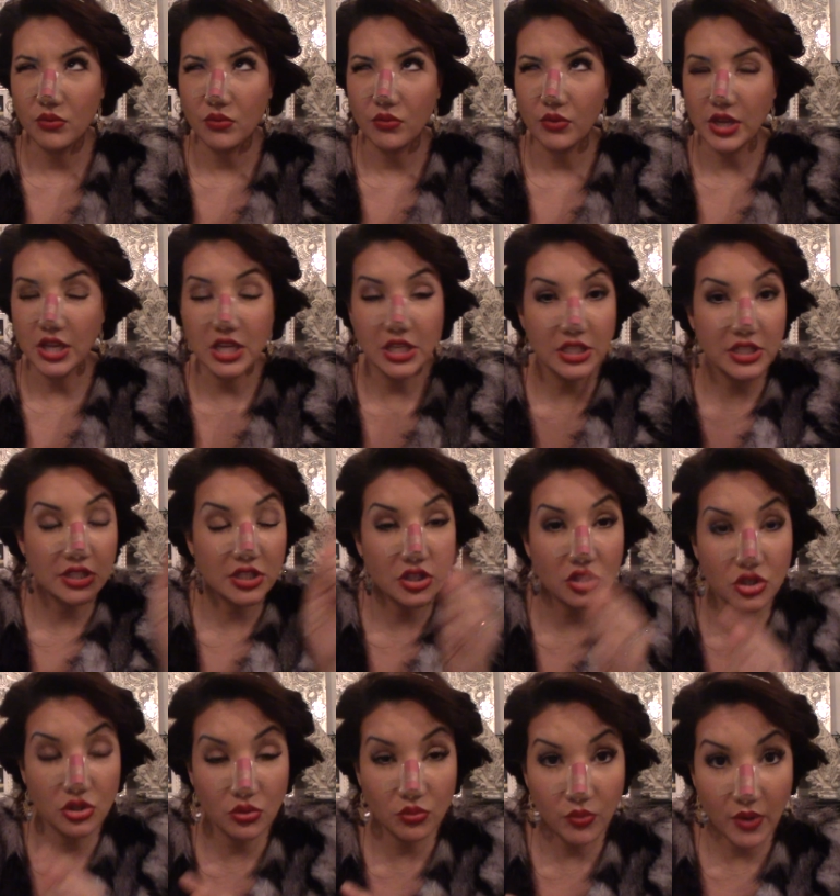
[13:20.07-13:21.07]
east
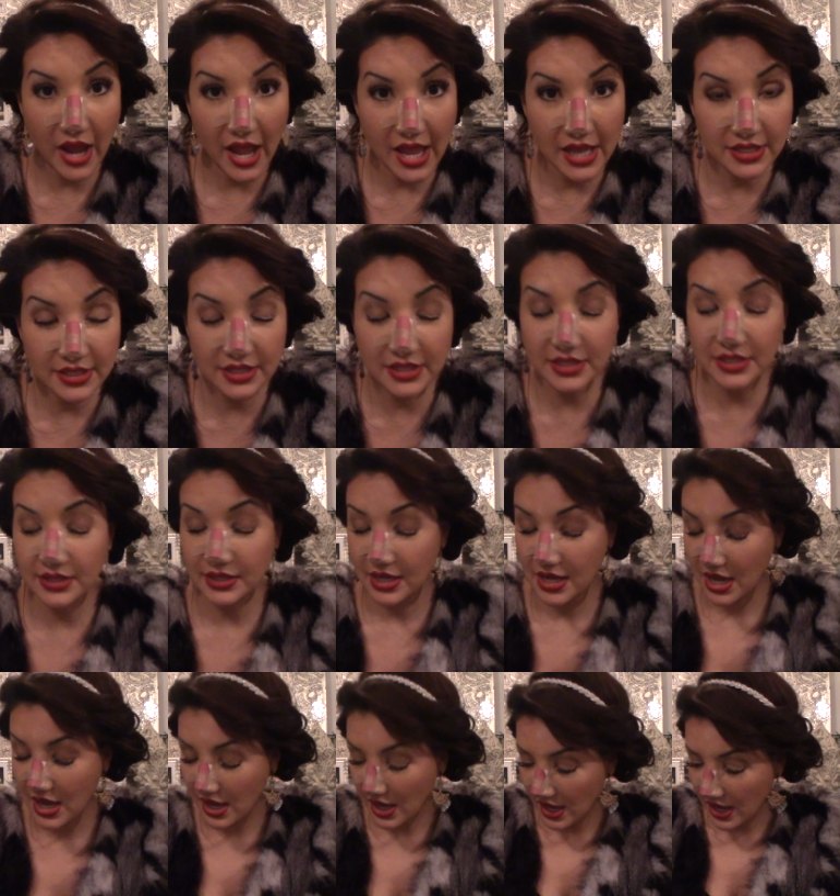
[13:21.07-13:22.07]
to west.
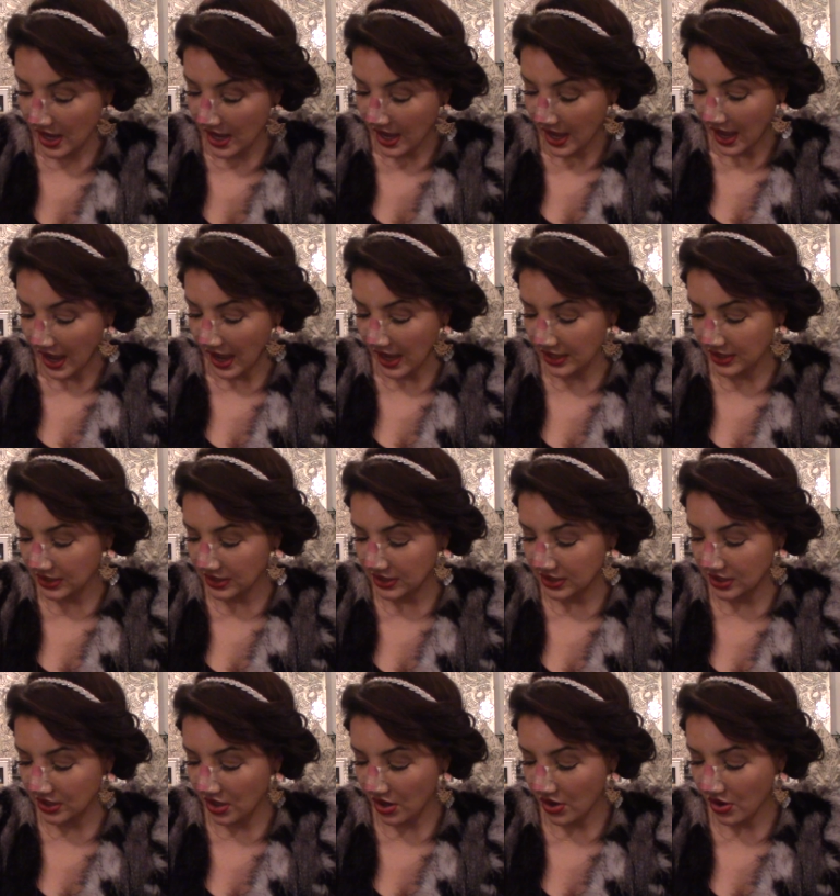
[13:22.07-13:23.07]
And
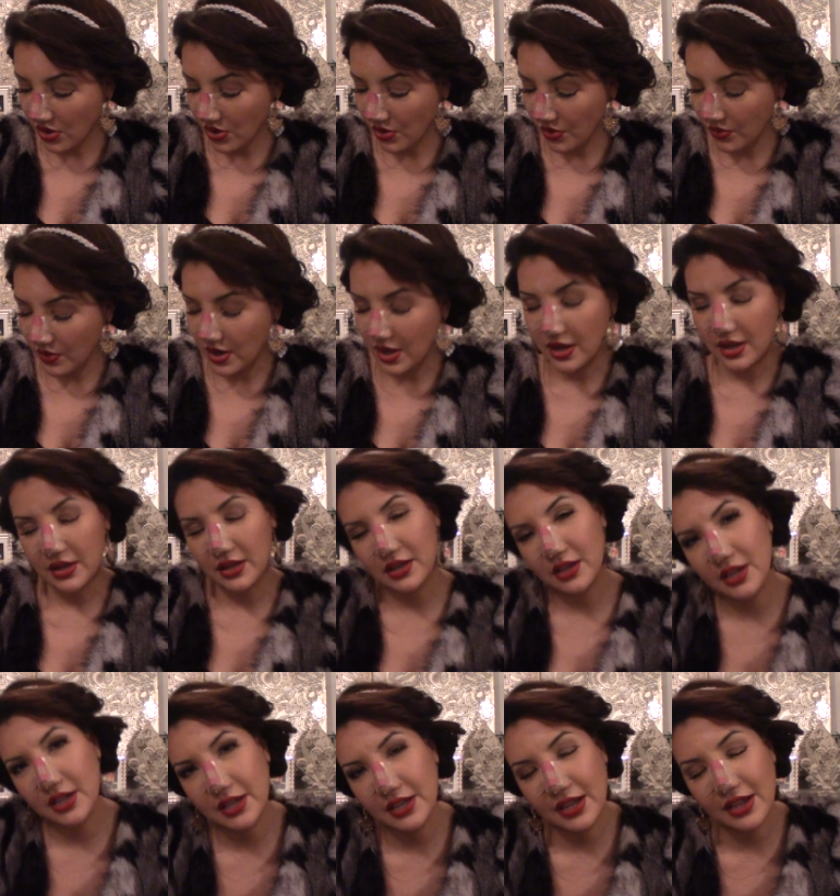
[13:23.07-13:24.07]
so,
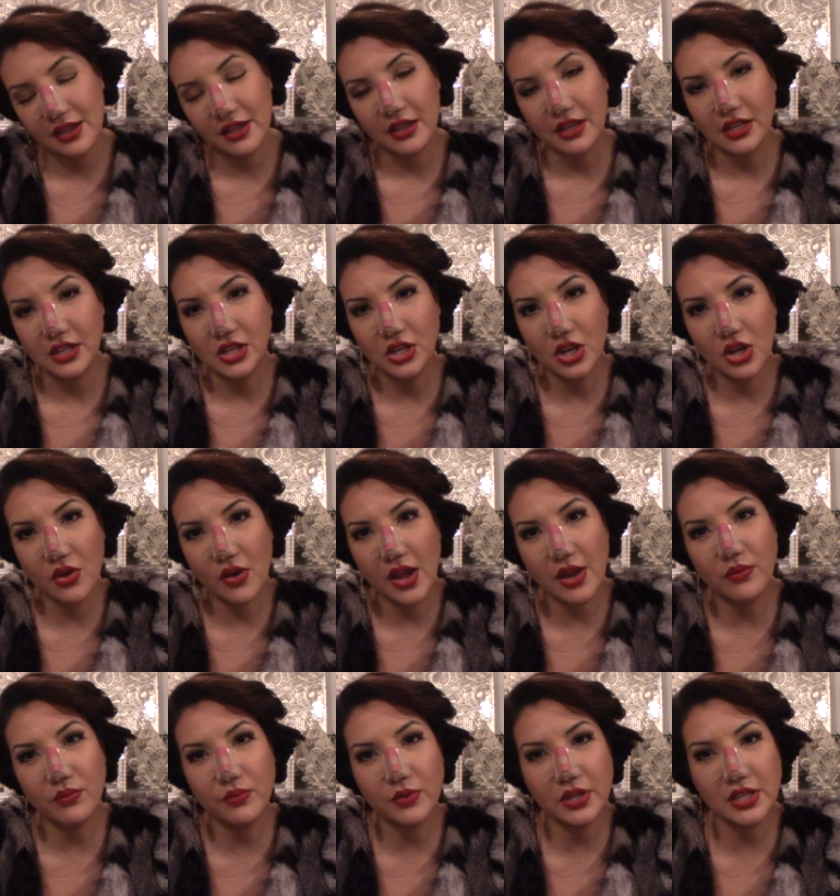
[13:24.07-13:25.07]
you know, I
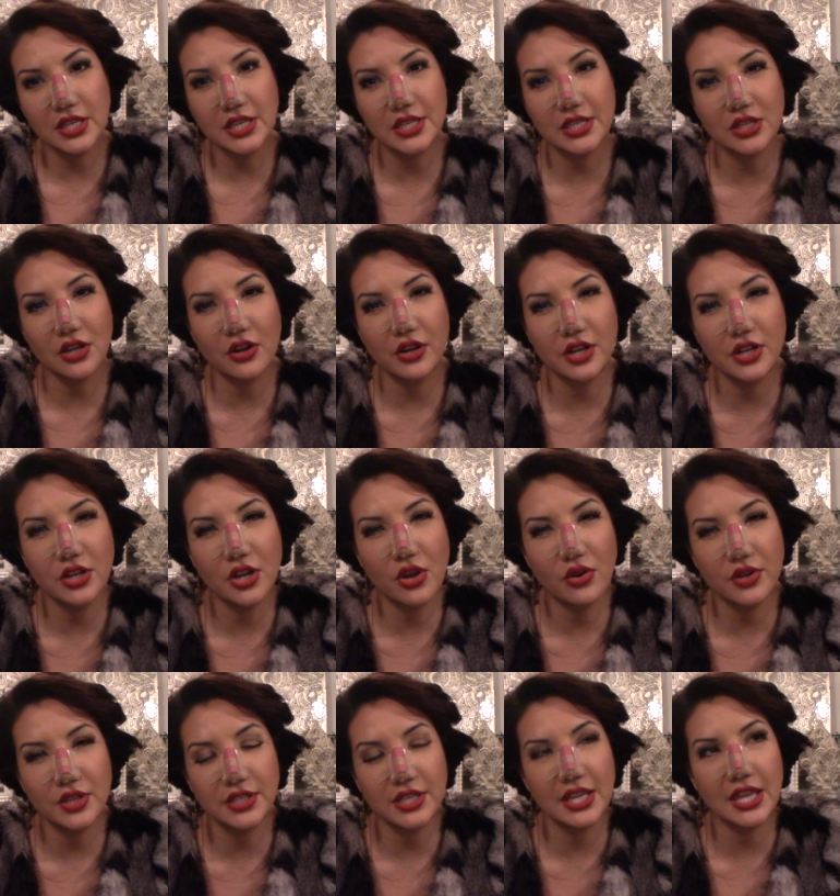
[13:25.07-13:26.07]
really started
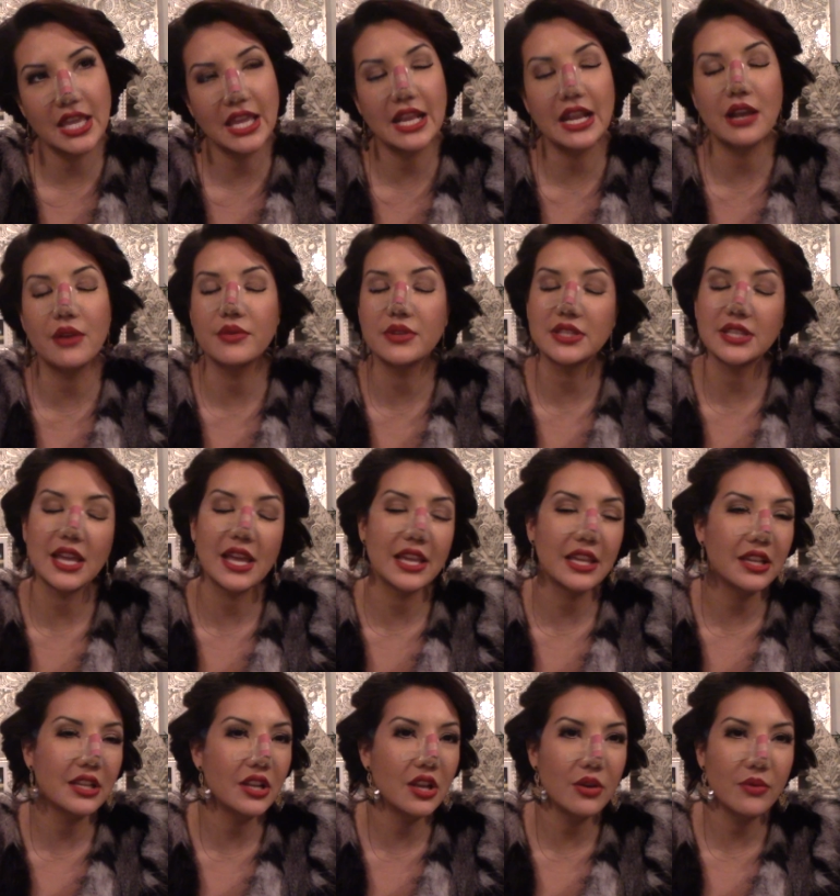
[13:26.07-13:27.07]
noticing, and I was like,
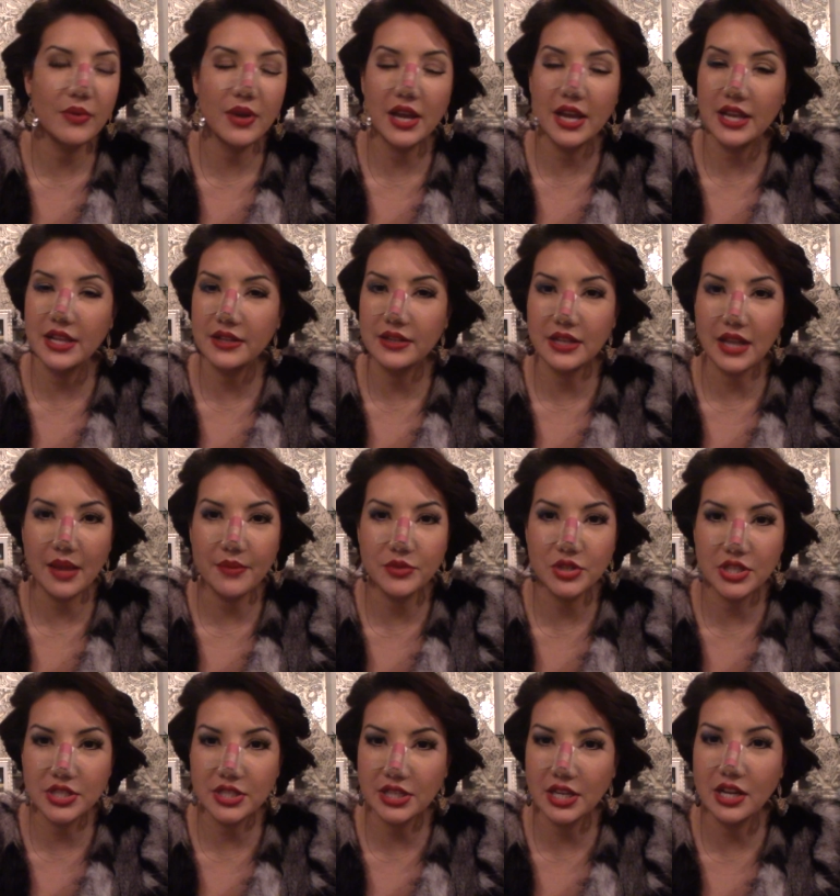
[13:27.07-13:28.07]
you know what? I'm
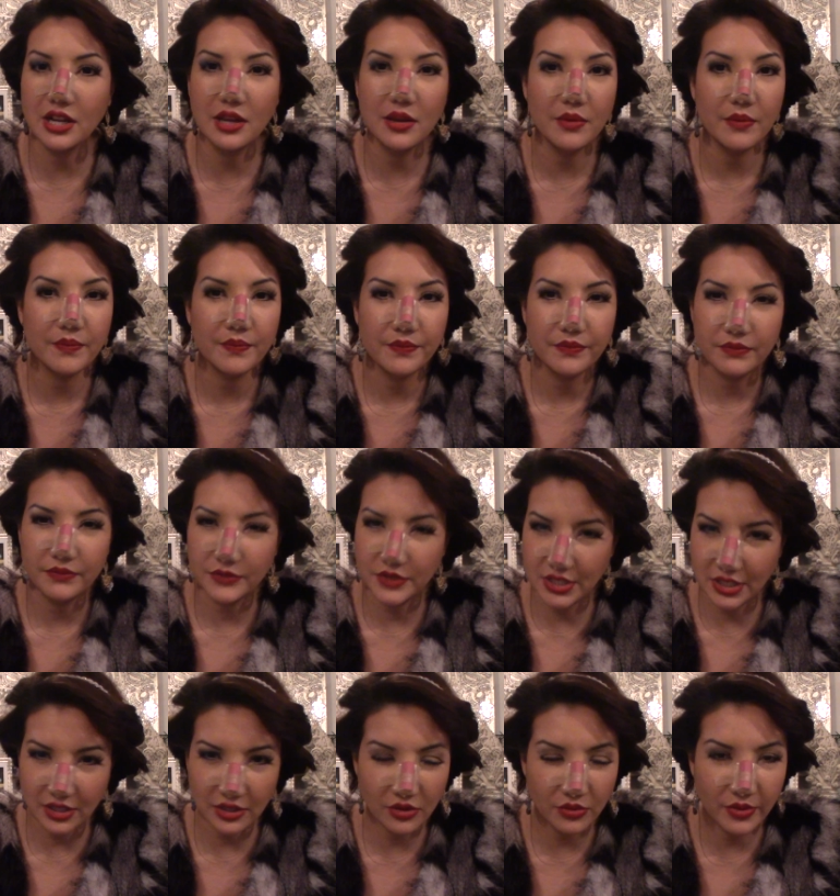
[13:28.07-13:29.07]
just going to
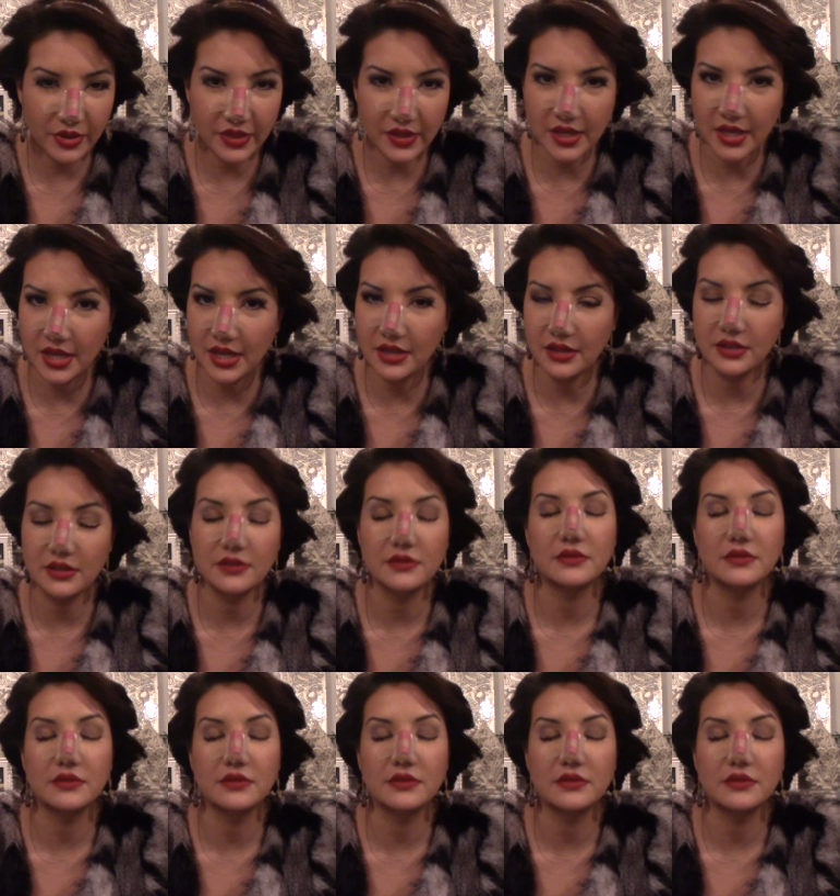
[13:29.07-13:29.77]
deal with it.